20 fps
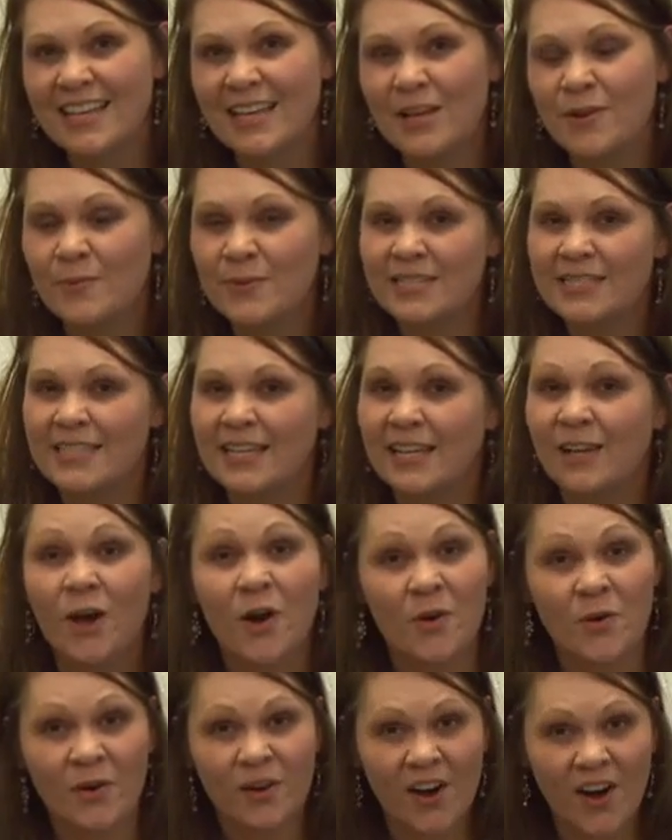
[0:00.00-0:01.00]
We sing, O
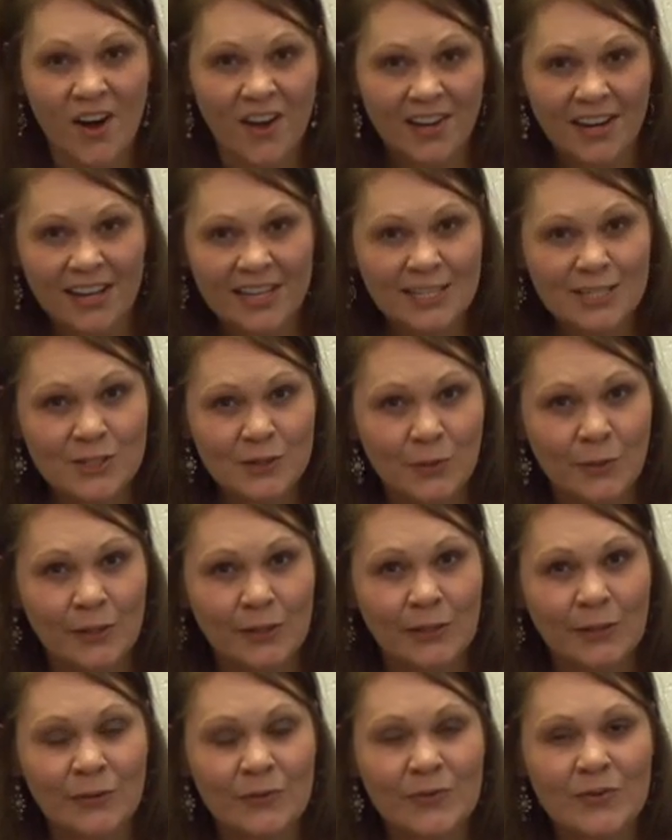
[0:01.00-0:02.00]
oh God, I adore
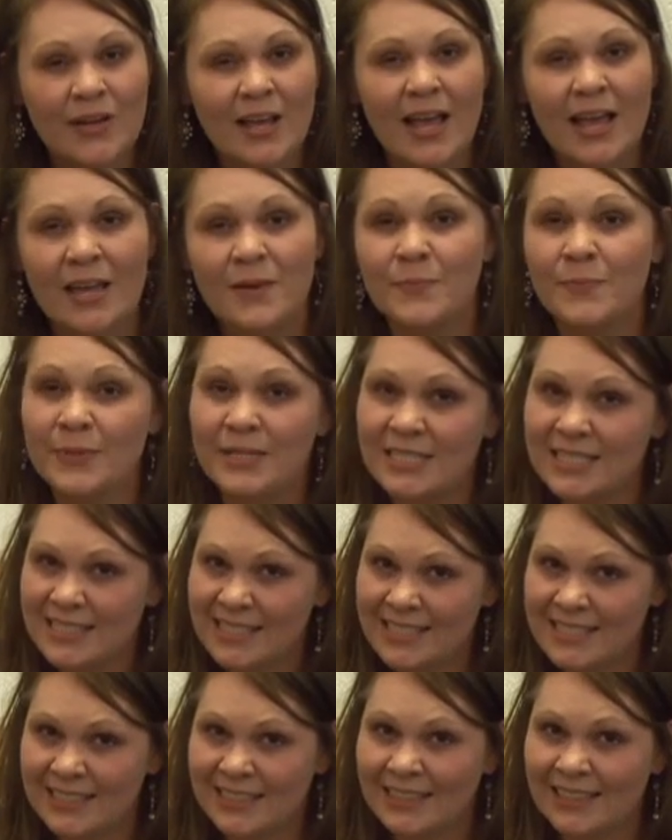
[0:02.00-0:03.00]
you, and Be
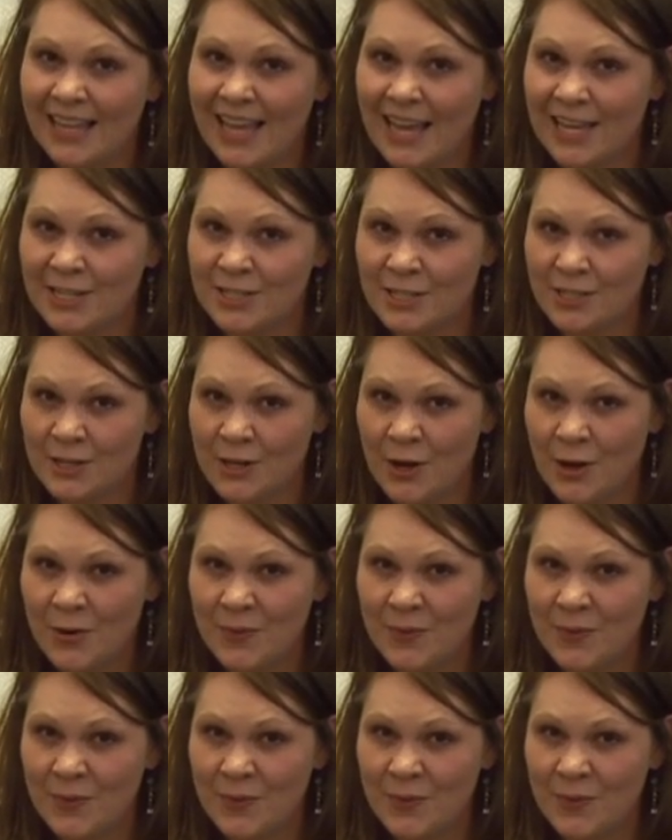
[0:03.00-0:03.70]
Still and Know.